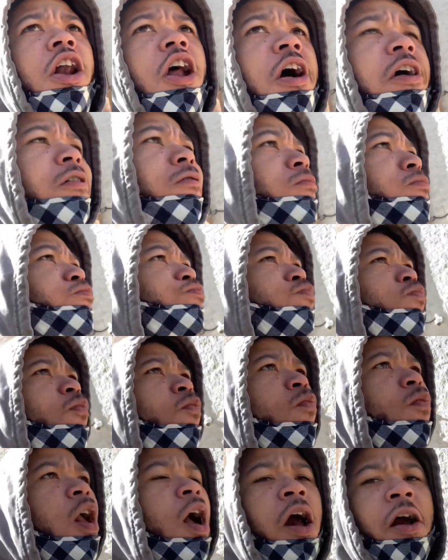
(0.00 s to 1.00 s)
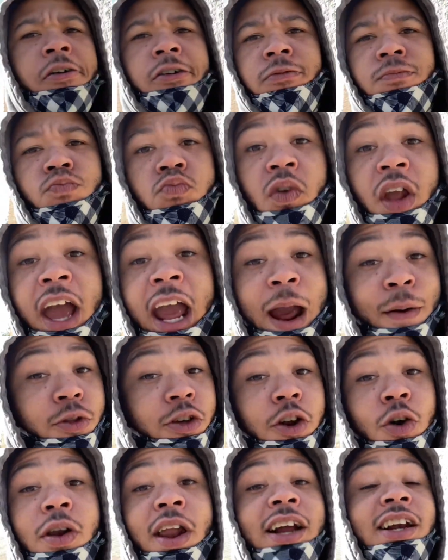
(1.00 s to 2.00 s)
Look,
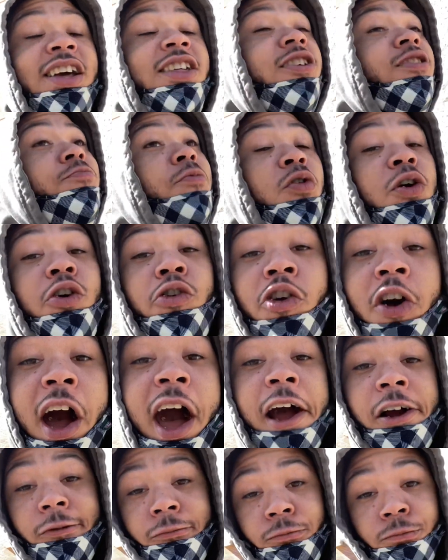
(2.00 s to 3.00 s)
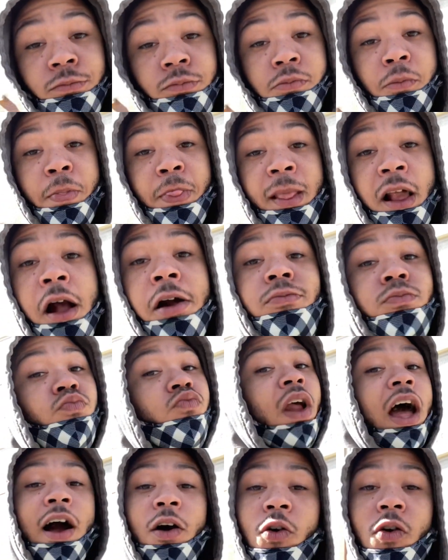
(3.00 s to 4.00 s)
hamster don't like this. It's smoking crack. I'm
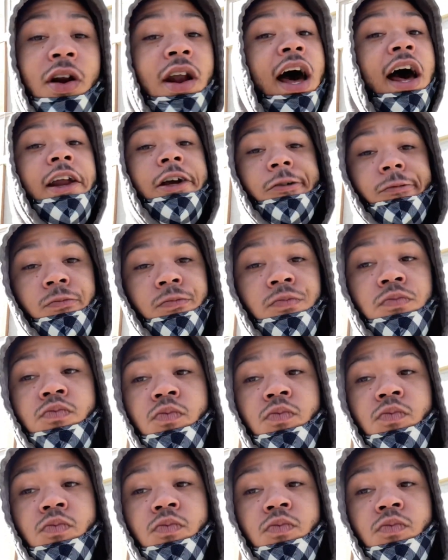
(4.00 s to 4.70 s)
not gonna lie to you.